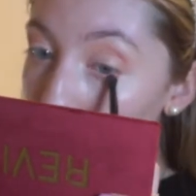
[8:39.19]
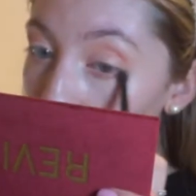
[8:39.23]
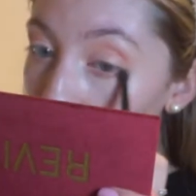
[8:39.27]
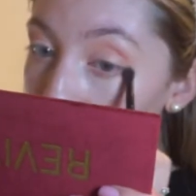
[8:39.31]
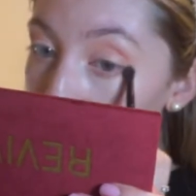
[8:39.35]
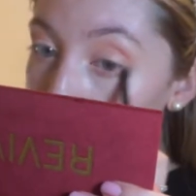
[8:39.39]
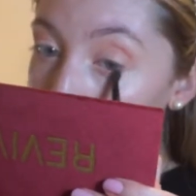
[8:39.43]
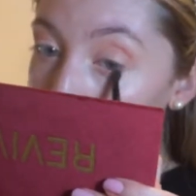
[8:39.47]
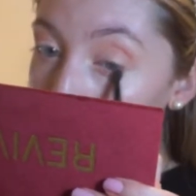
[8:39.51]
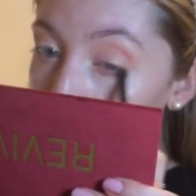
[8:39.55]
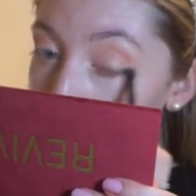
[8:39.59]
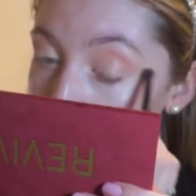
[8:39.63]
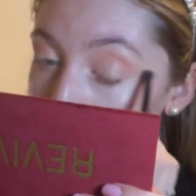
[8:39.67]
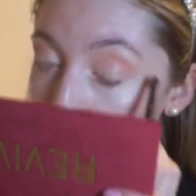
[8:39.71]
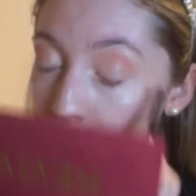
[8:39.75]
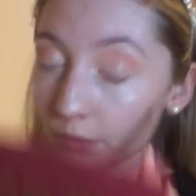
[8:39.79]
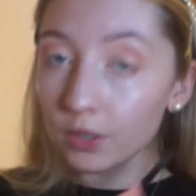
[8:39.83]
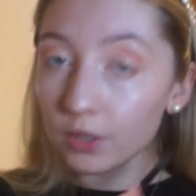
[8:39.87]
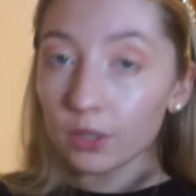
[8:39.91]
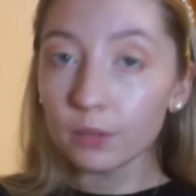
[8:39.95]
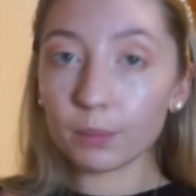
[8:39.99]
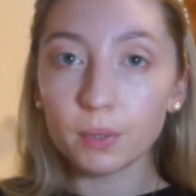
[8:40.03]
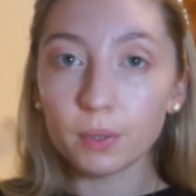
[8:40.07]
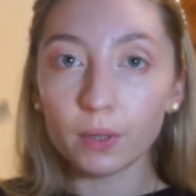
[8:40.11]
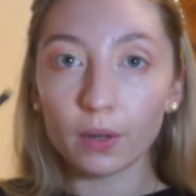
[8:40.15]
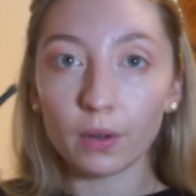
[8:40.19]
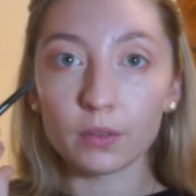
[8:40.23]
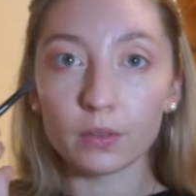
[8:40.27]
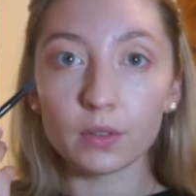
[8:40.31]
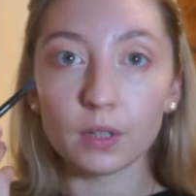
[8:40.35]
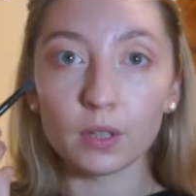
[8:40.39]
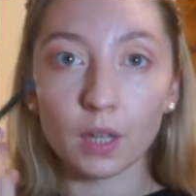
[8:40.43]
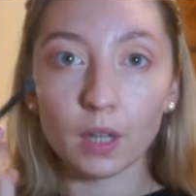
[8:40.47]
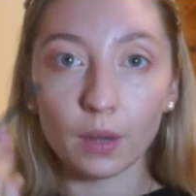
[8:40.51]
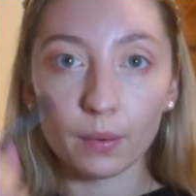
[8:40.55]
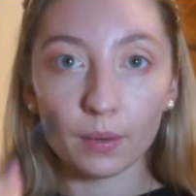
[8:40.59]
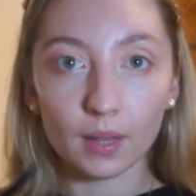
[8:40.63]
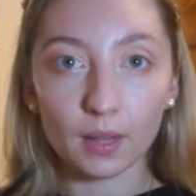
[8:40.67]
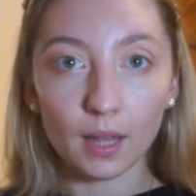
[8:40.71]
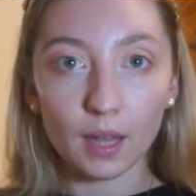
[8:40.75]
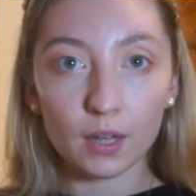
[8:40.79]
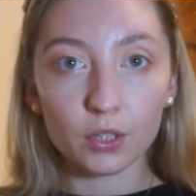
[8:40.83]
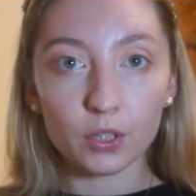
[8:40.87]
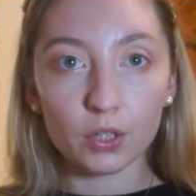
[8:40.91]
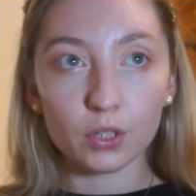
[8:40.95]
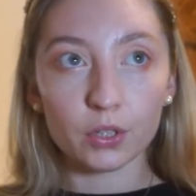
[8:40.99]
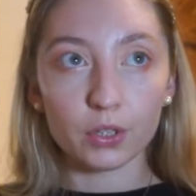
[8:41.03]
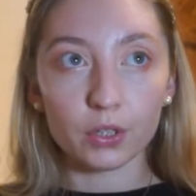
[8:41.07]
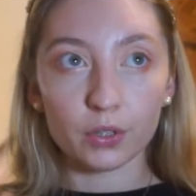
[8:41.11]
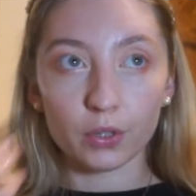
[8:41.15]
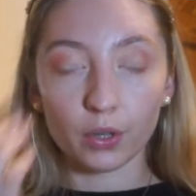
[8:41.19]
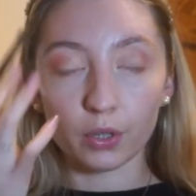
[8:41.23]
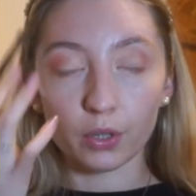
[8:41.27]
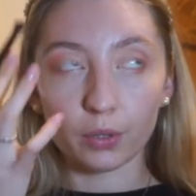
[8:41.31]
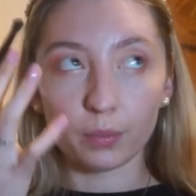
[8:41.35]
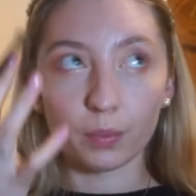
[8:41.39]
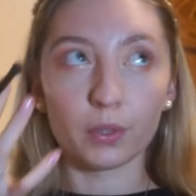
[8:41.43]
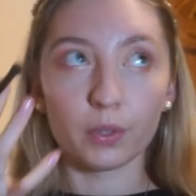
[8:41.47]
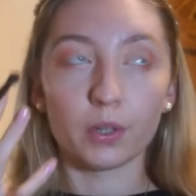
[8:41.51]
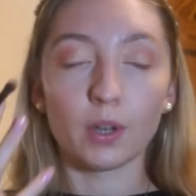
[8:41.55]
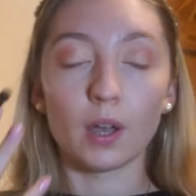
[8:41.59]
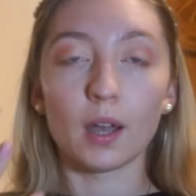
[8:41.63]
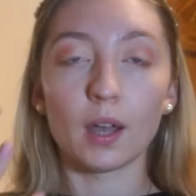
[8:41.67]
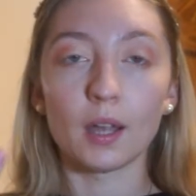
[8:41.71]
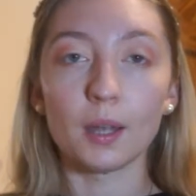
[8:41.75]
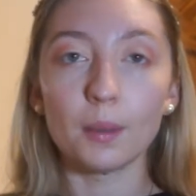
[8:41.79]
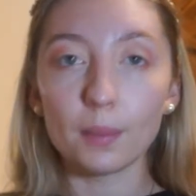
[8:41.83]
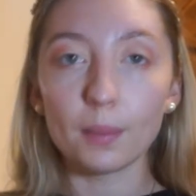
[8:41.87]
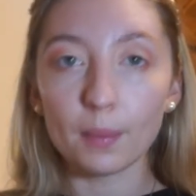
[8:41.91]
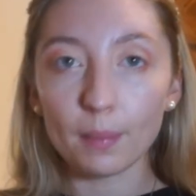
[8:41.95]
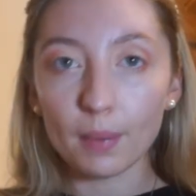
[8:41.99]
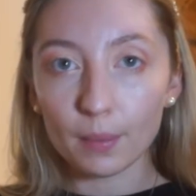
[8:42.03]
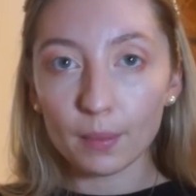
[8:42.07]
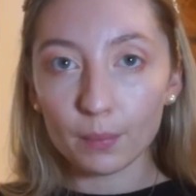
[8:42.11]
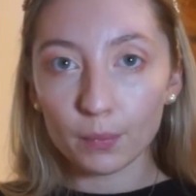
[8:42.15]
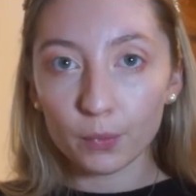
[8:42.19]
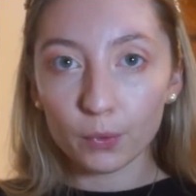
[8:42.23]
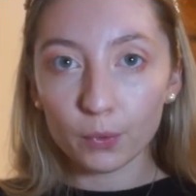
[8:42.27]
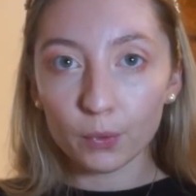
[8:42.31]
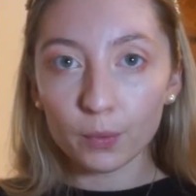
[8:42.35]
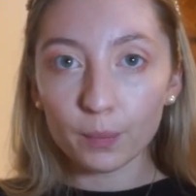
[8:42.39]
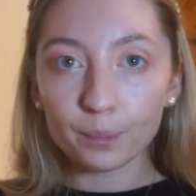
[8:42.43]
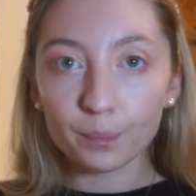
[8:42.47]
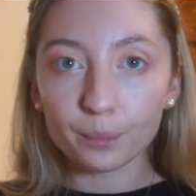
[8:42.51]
I think when you put it on the lower lash it does open your eye up a bit more.